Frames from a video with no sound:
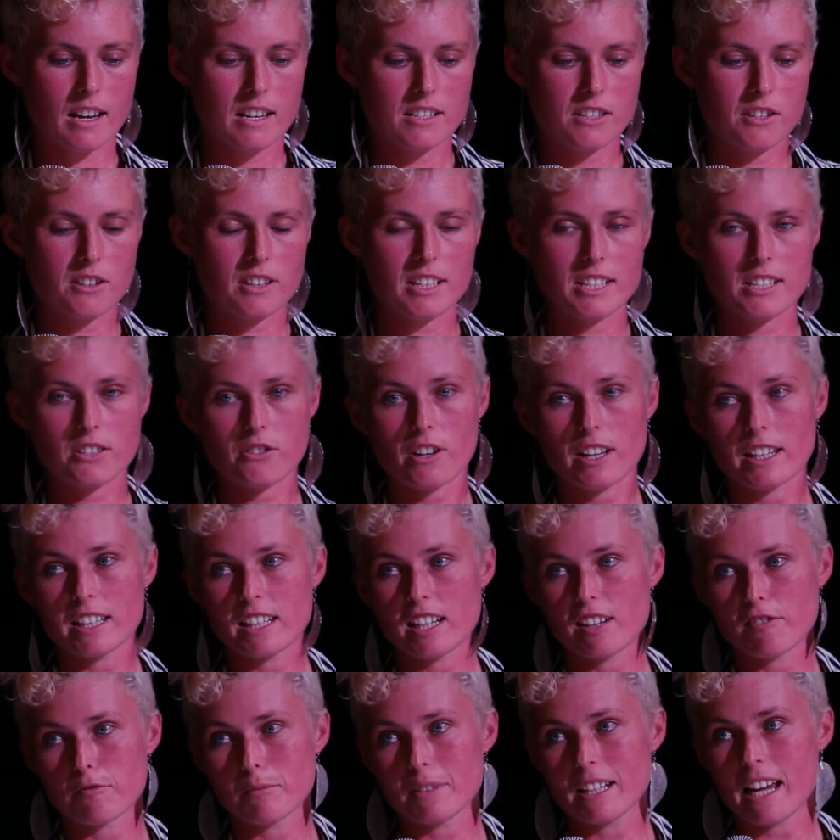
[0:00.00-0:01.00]
So the
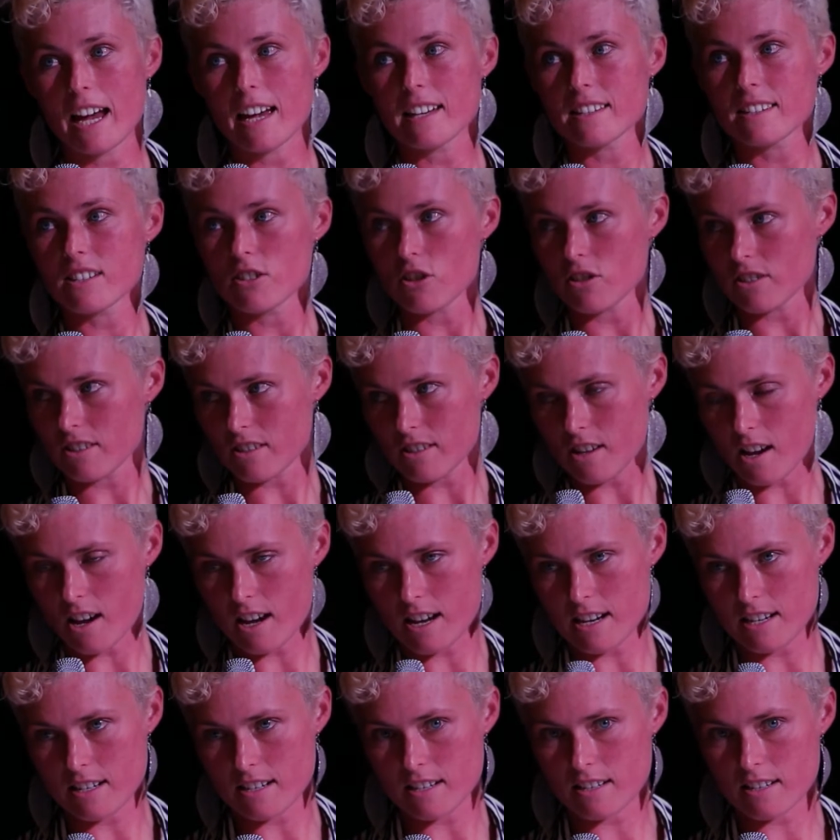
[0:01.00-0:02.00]
Australian government has not
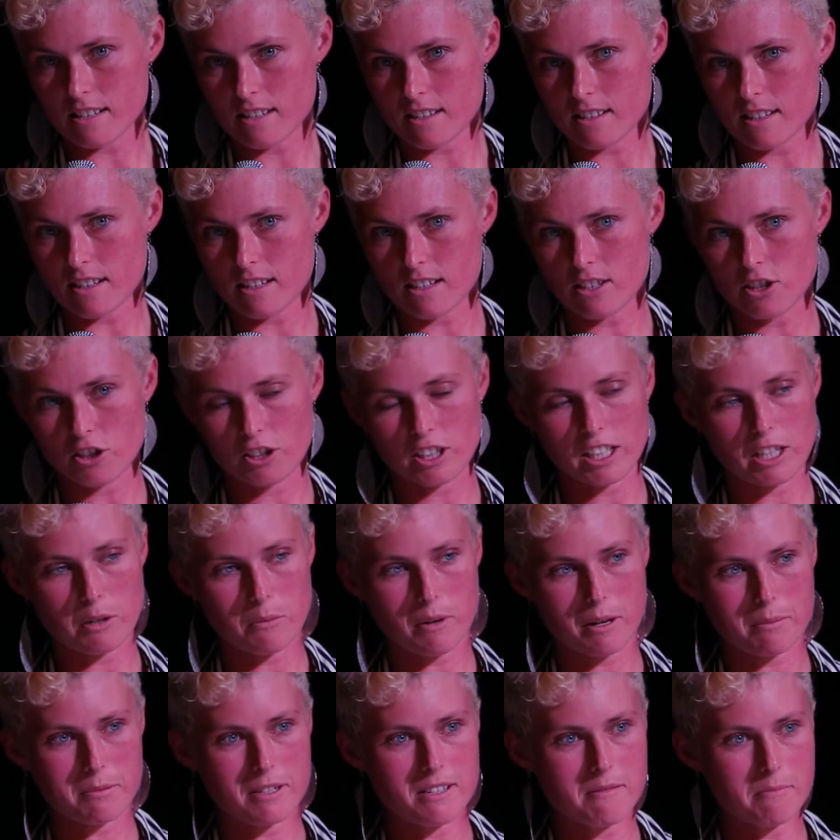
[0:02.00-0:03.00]
signed the nuclear
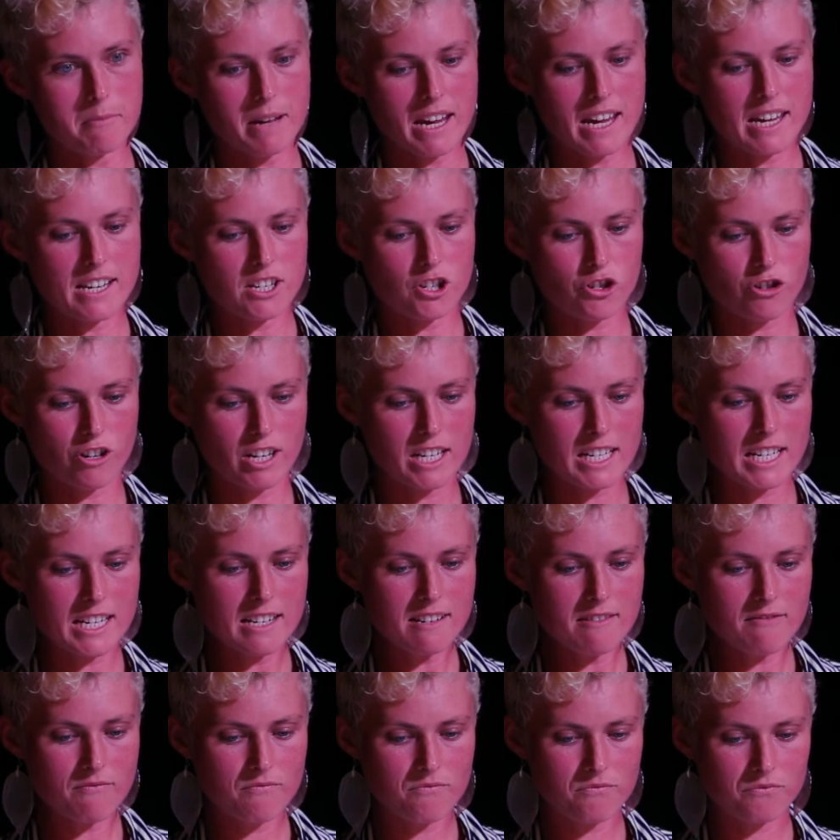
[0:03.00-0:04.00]
weapon ban
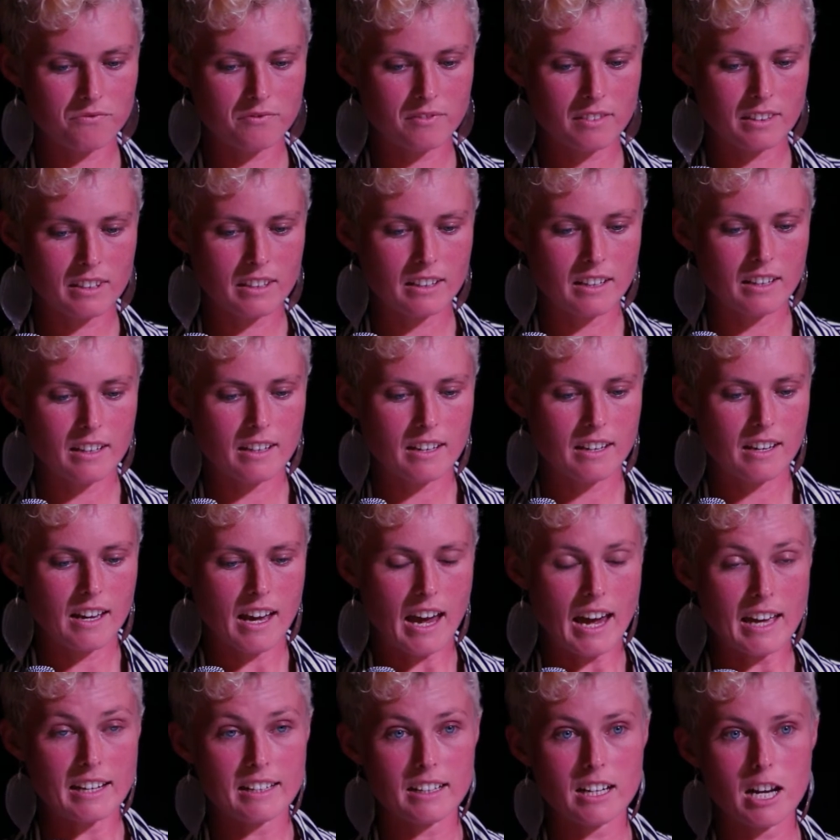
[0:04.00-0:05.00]
treaty,
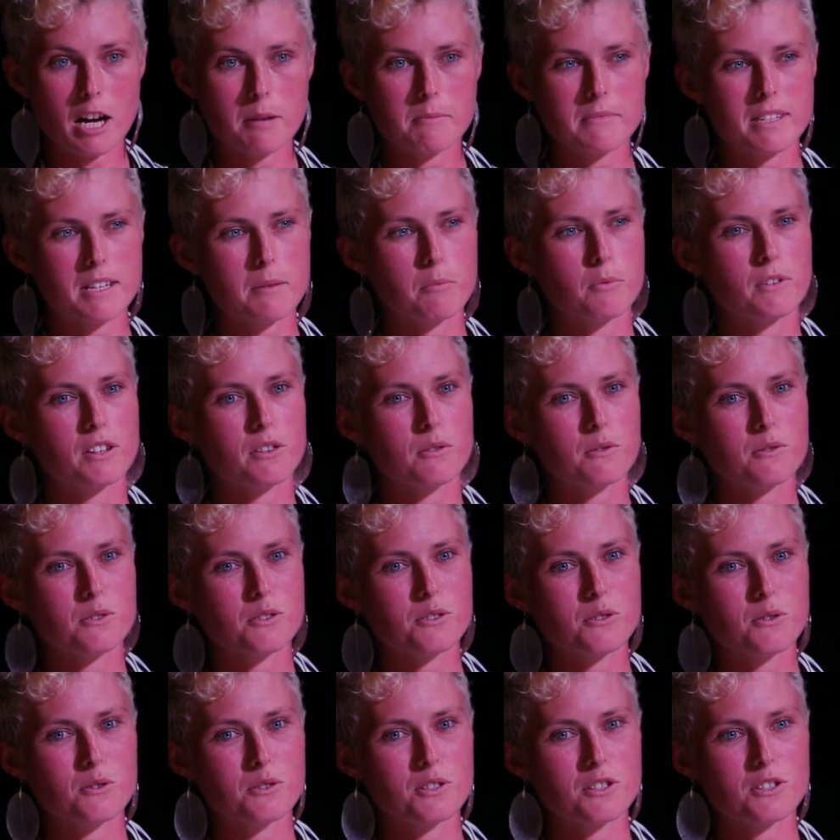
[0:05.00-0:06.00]
and it comes up with all
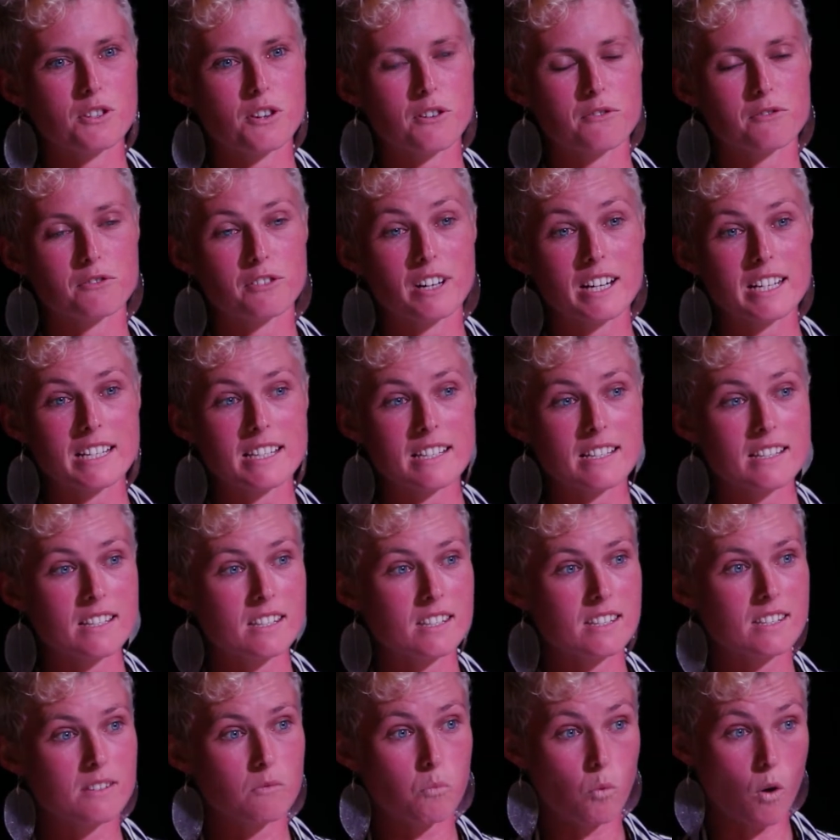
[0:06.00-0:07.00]
sorts of
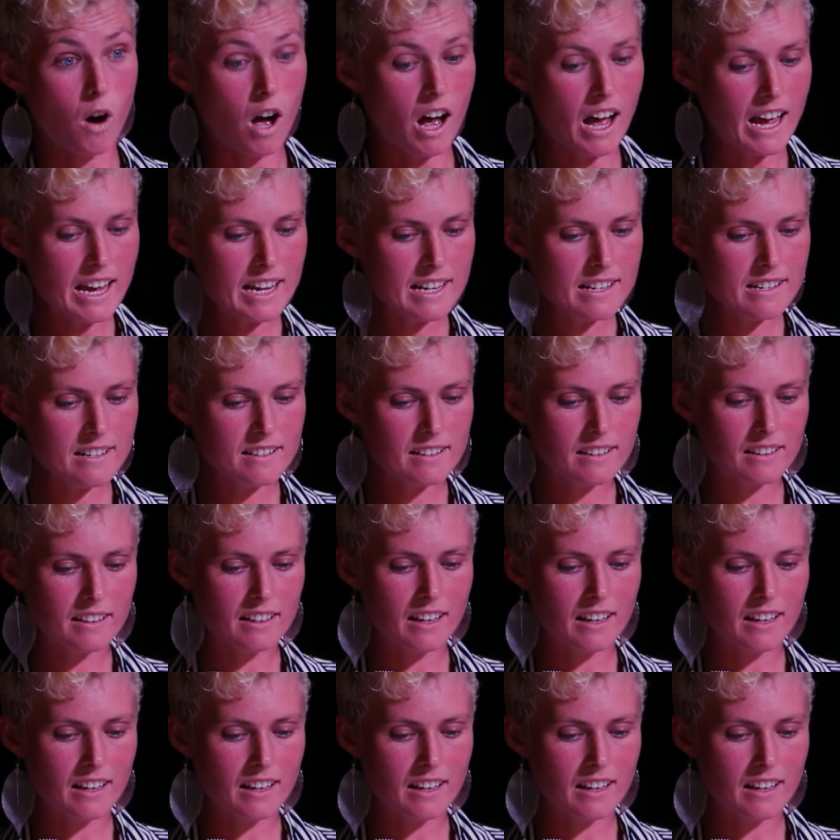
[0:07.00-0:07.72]
reasons why.